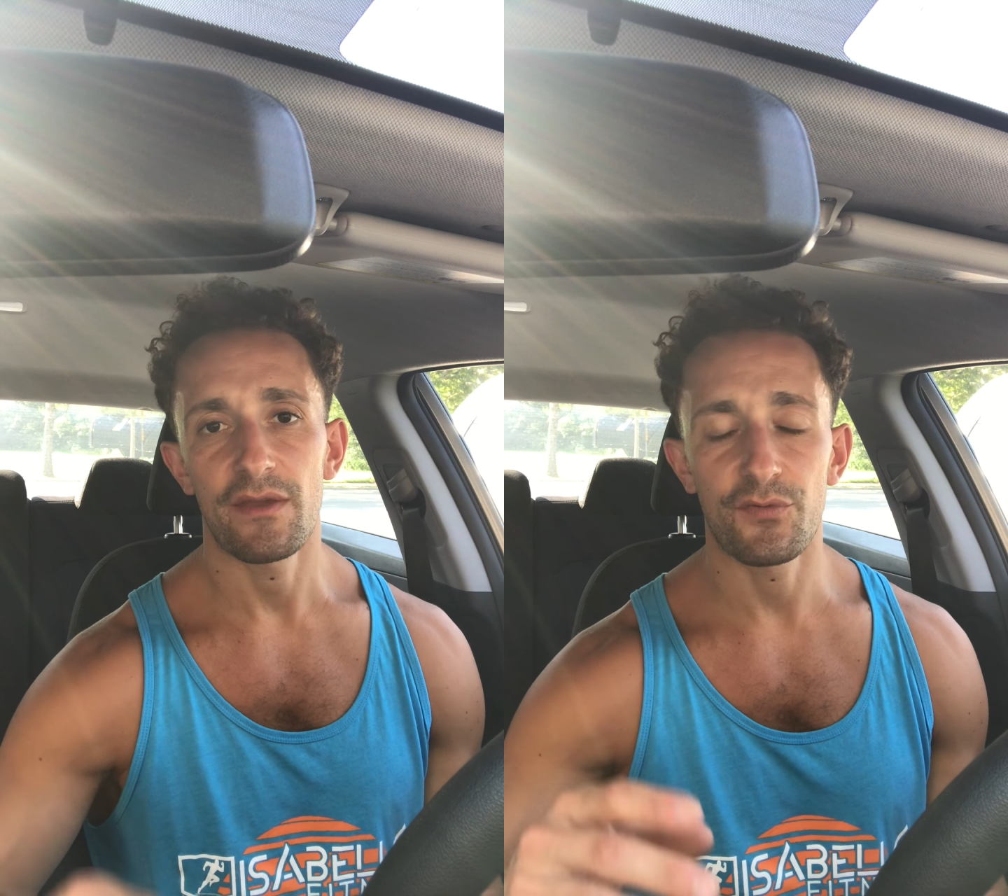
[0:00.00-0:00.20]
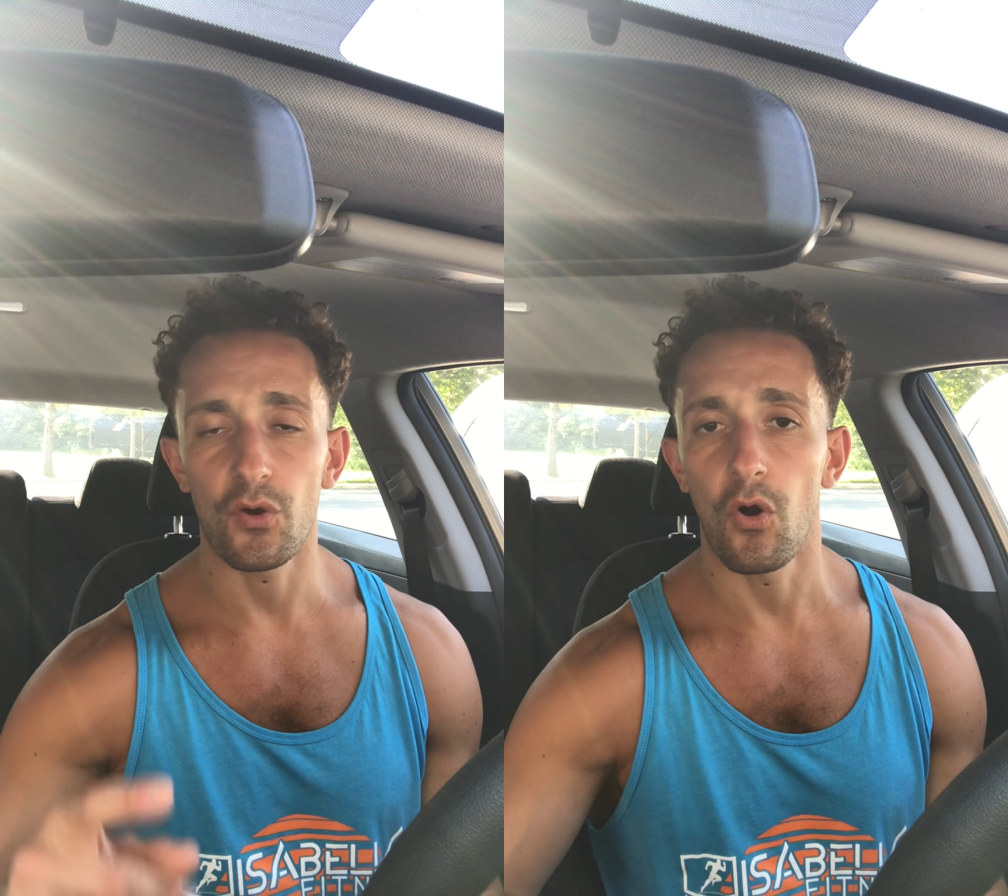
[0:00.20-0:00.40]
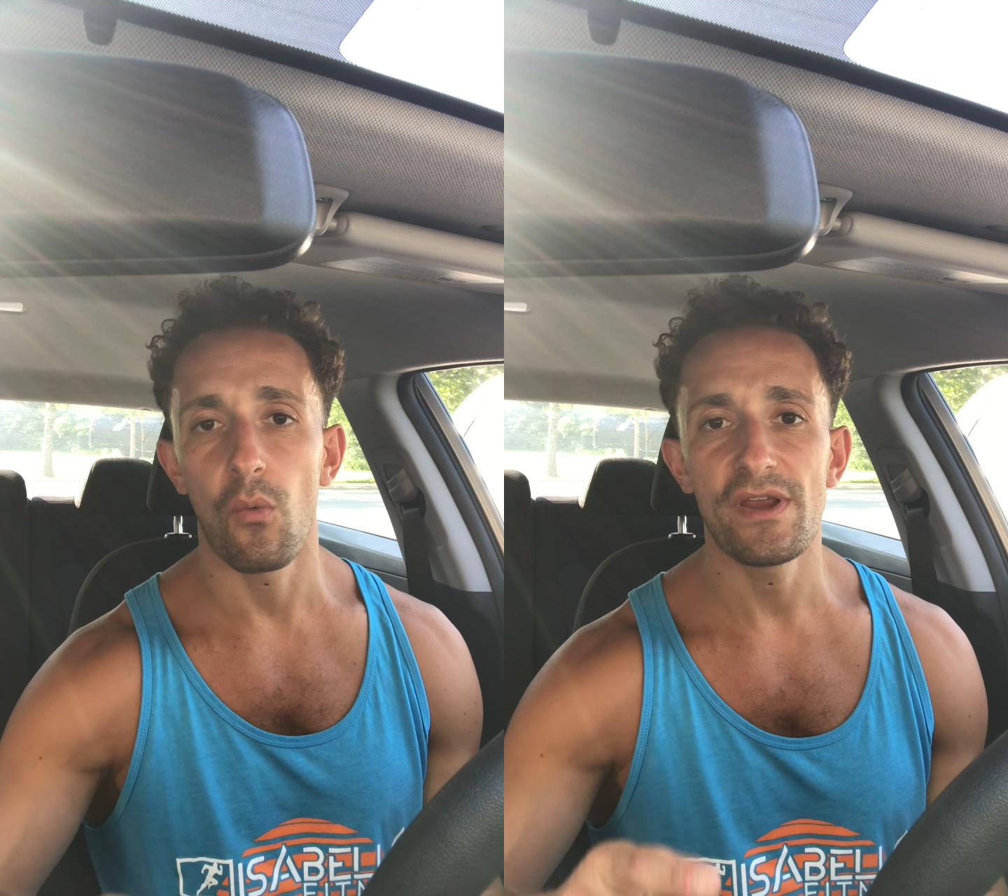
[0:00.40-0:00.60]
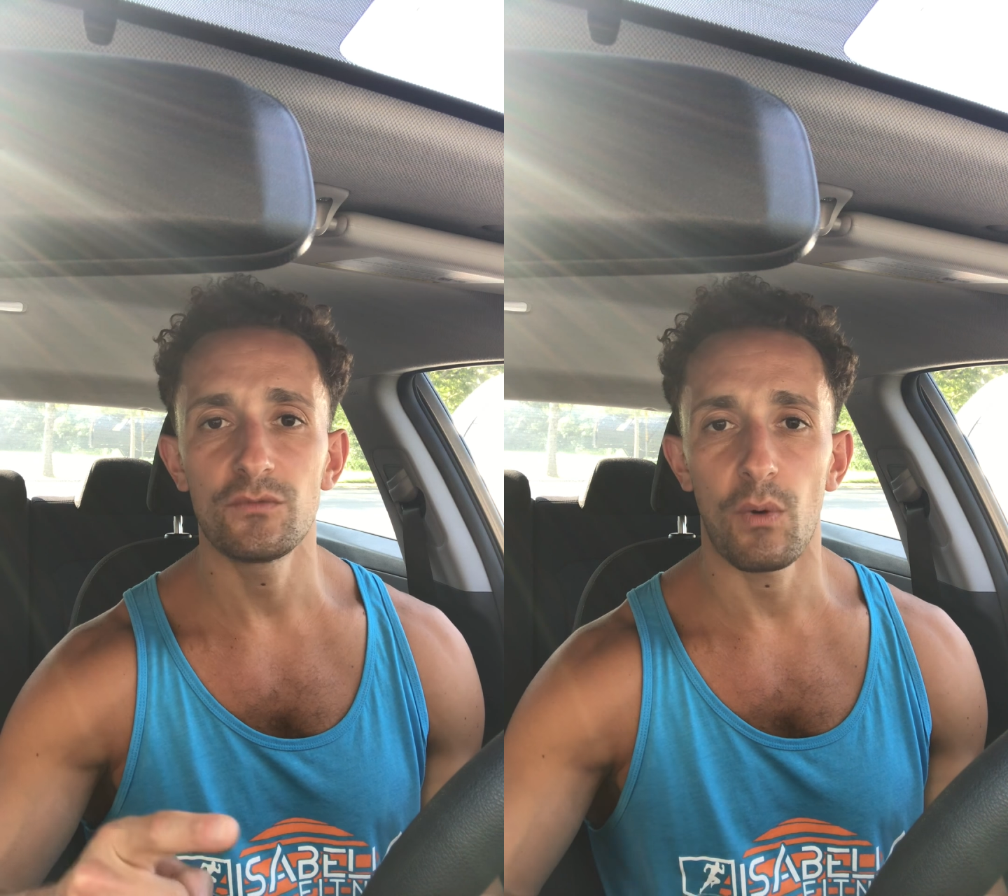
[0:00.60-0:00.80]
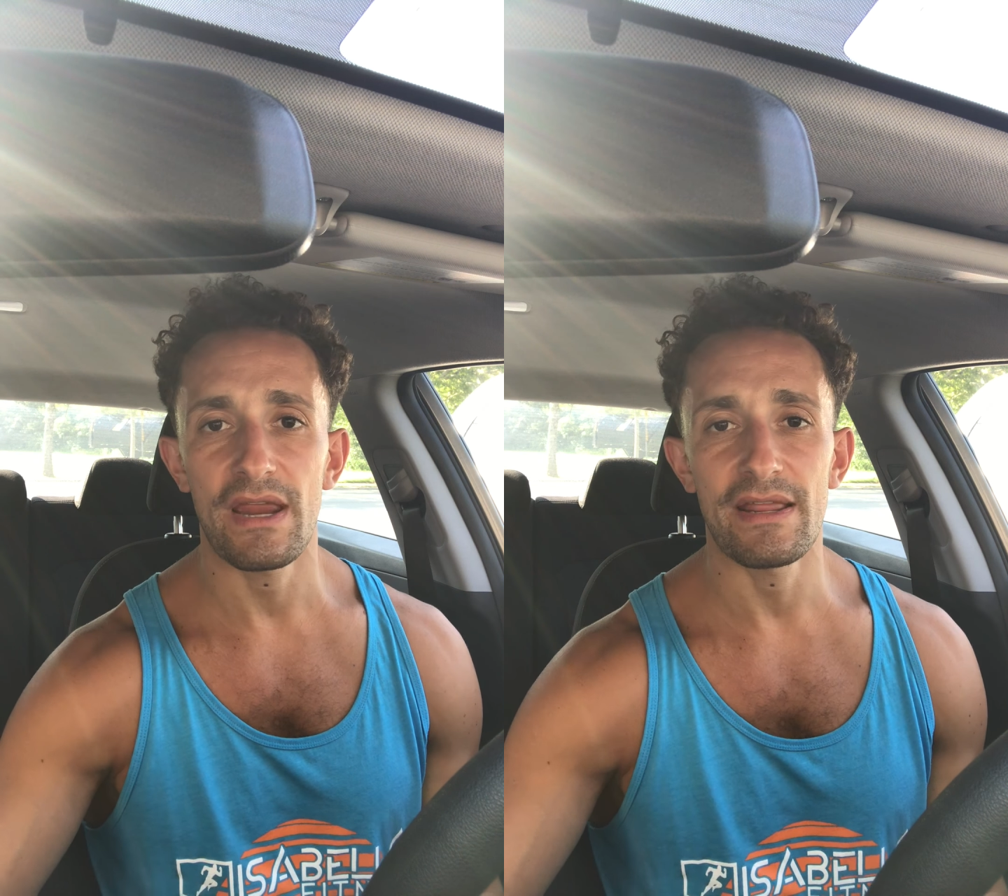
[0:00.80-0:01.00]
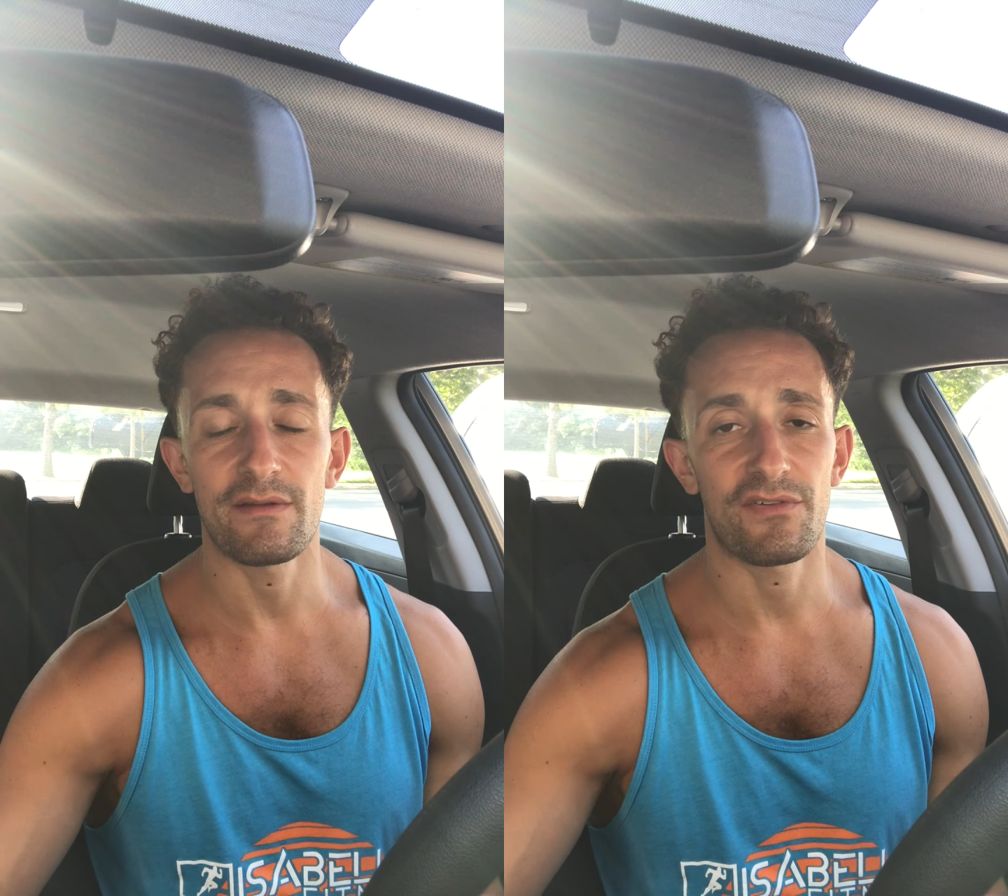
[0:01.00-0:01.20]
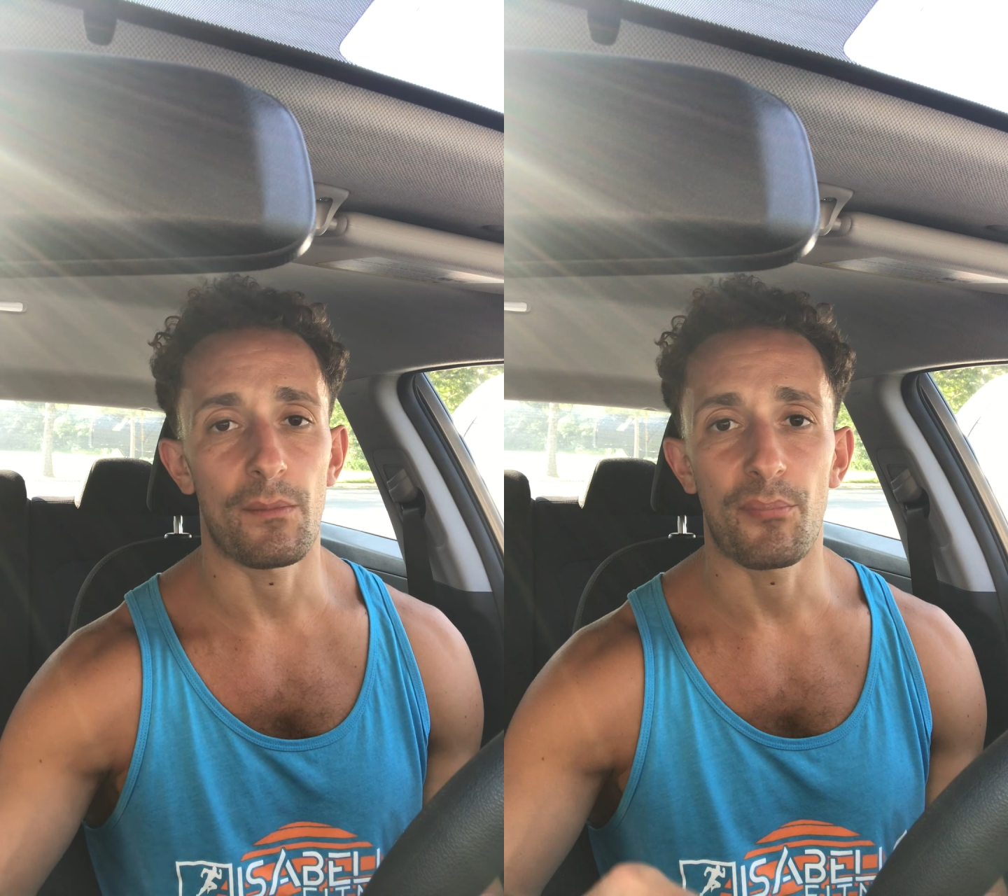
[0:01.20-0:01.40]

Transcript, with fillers: If you're always waiting for the